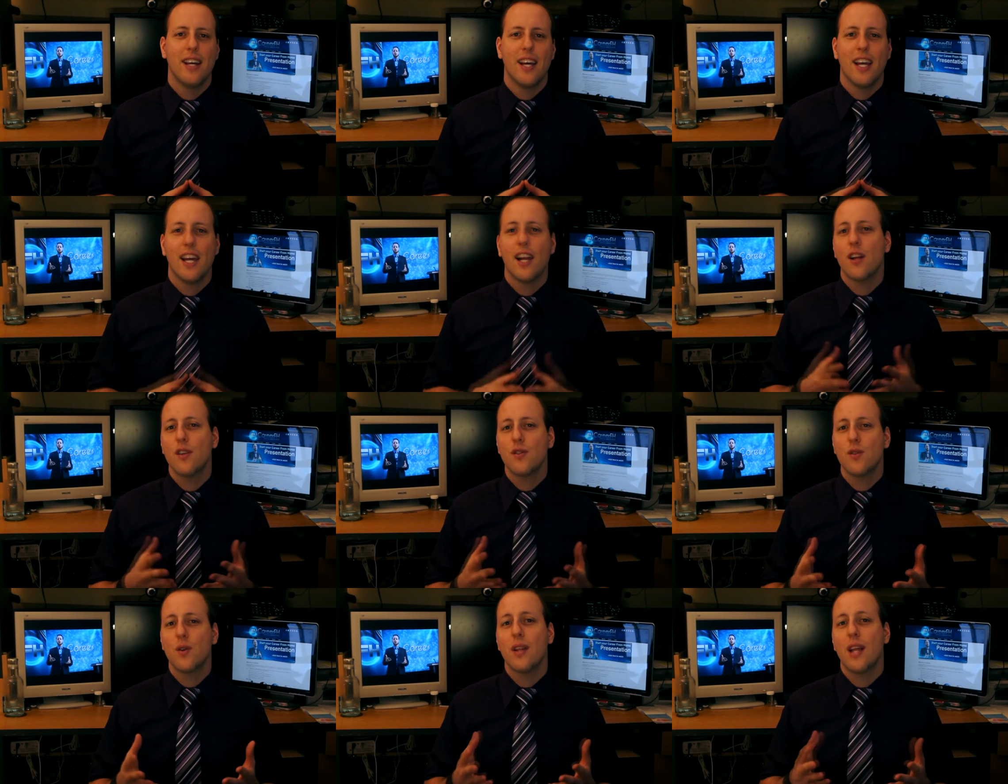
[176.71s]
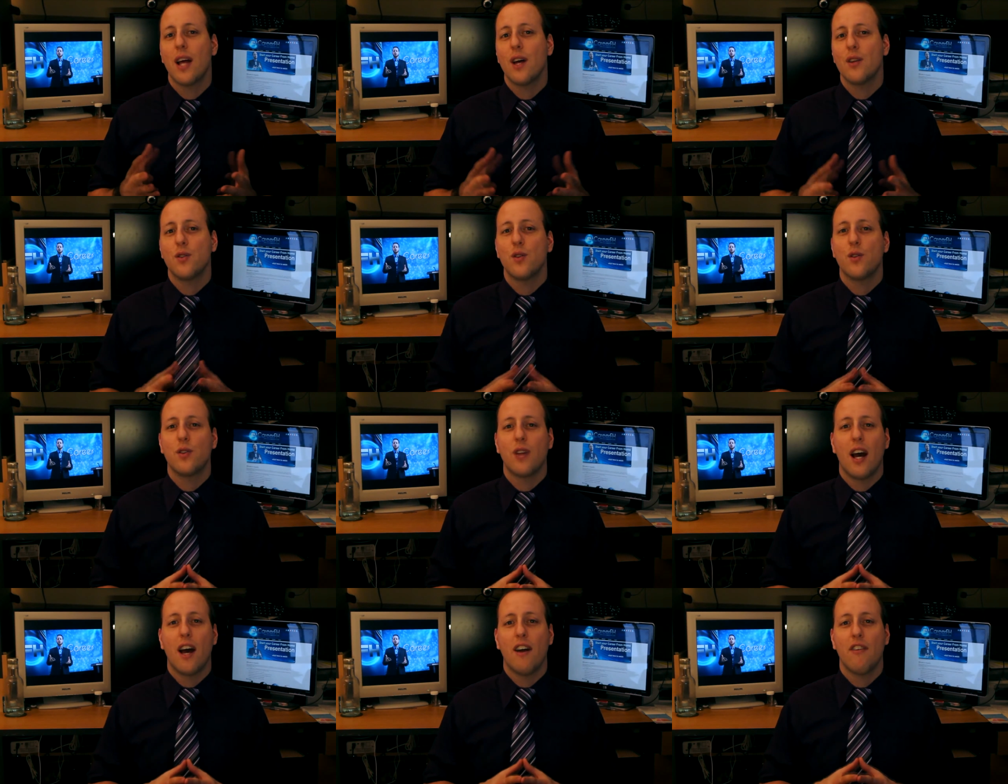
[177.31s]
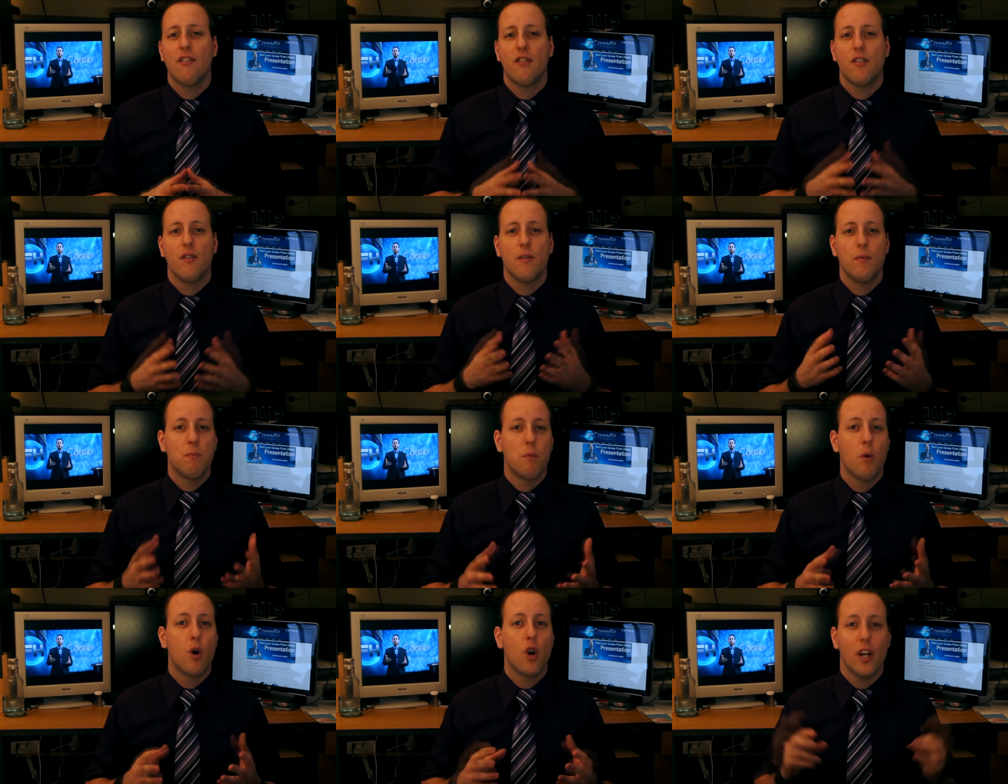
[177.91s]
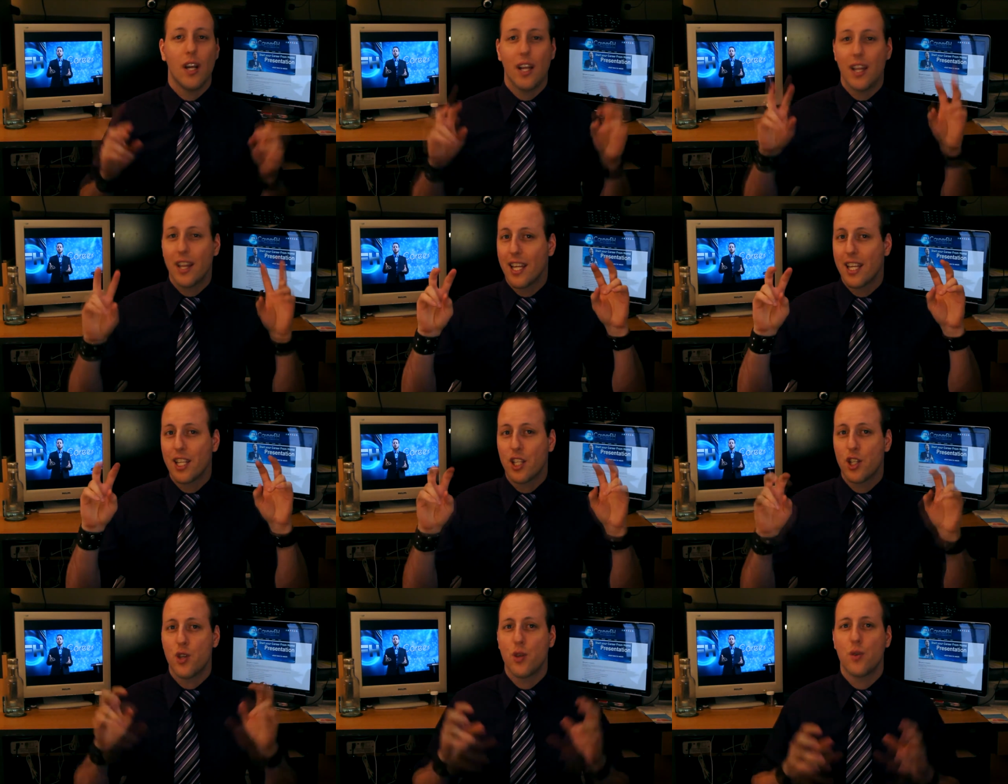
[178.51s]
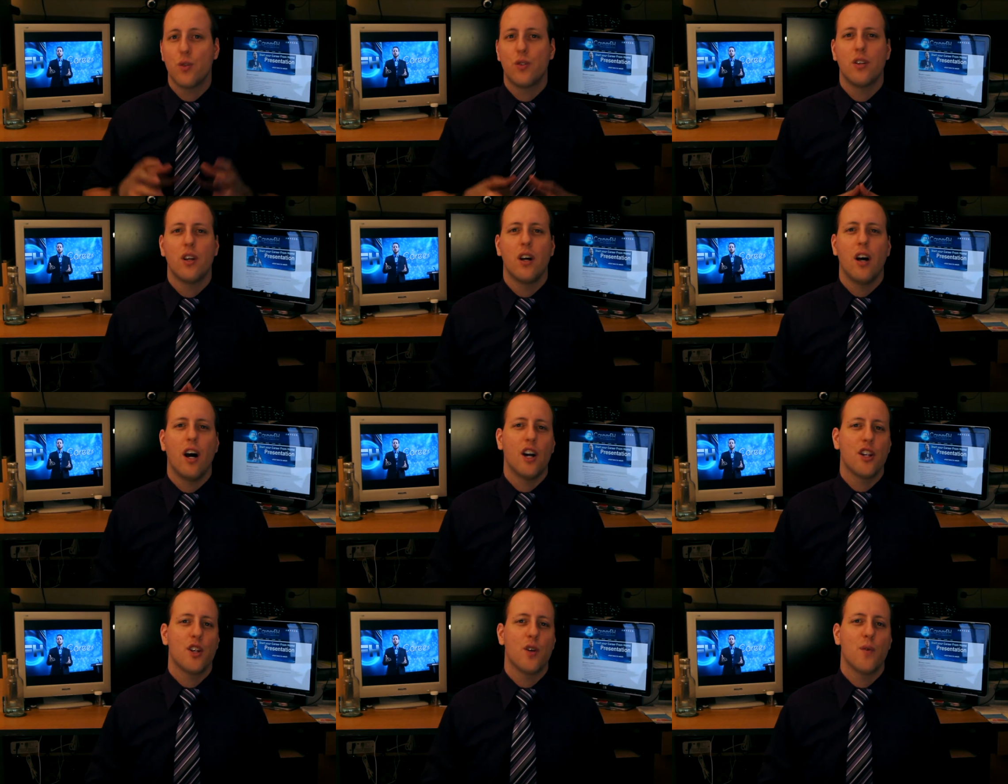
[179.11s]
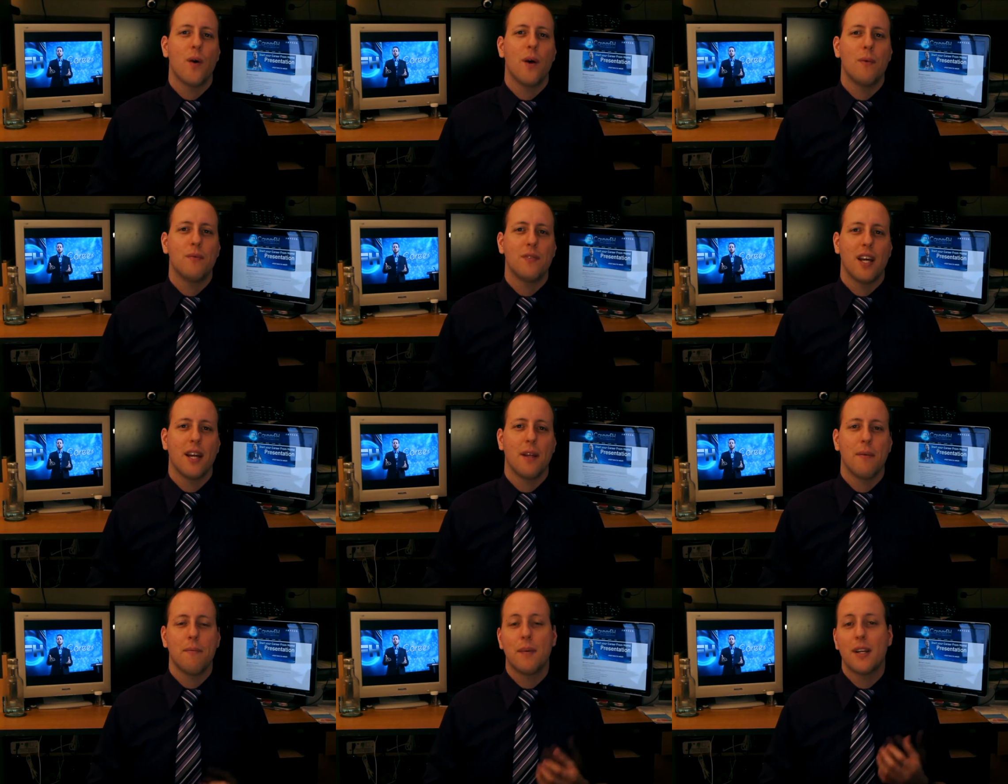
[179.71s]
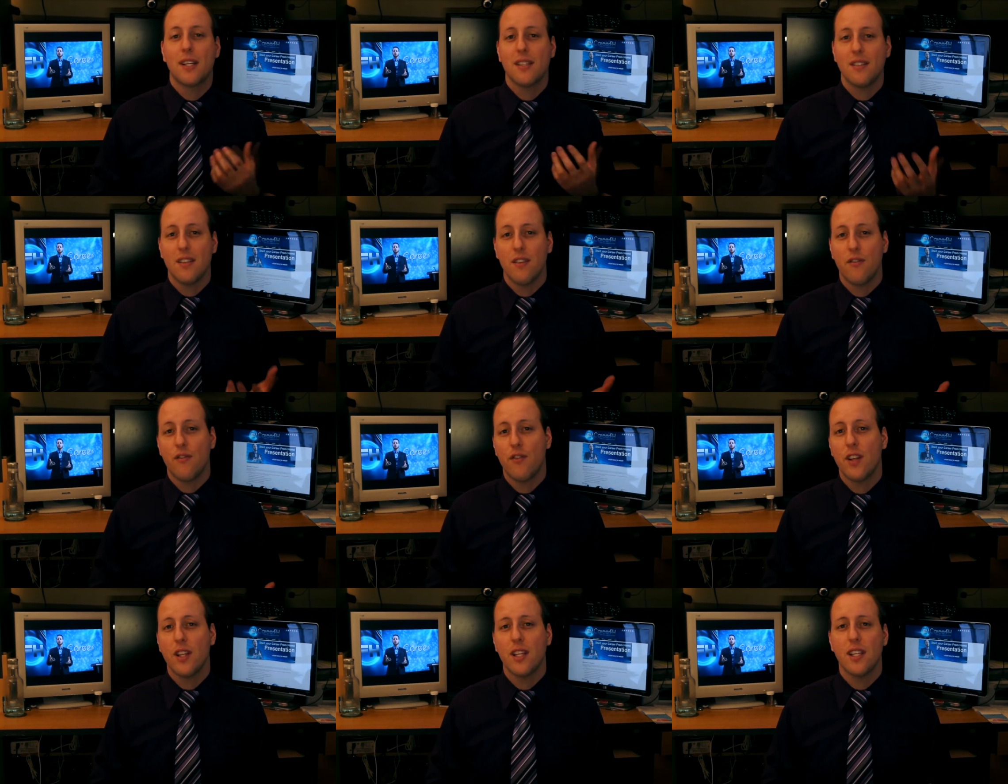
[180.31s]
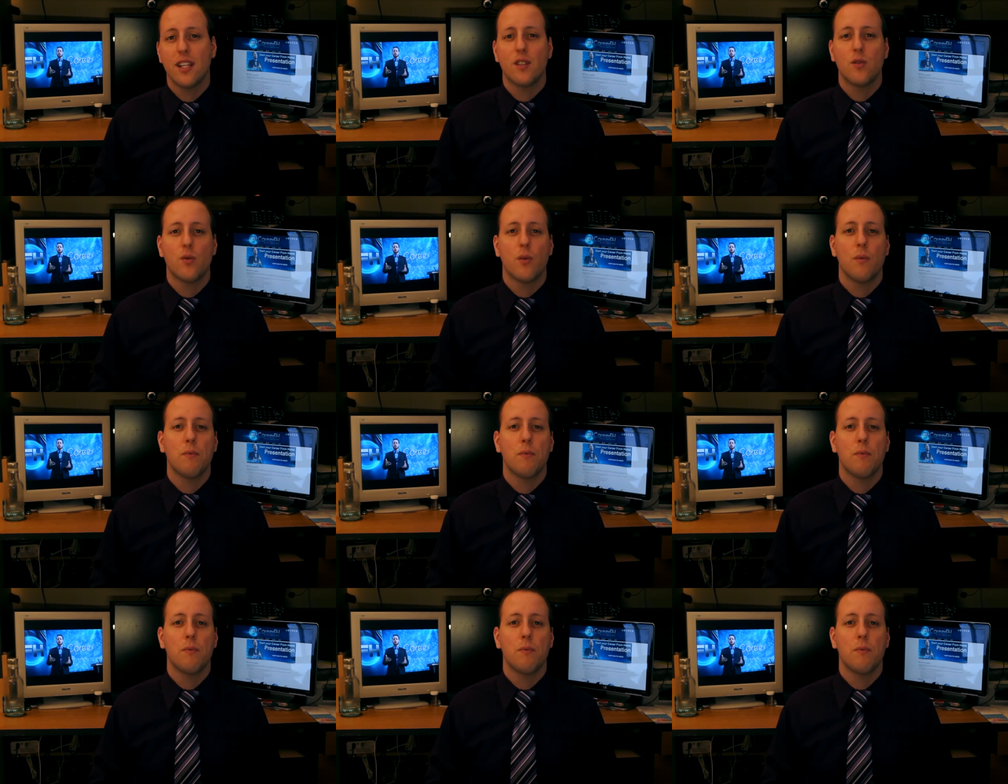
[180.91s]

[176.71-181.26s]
It also allows you to have more link juice on your website because the affiliates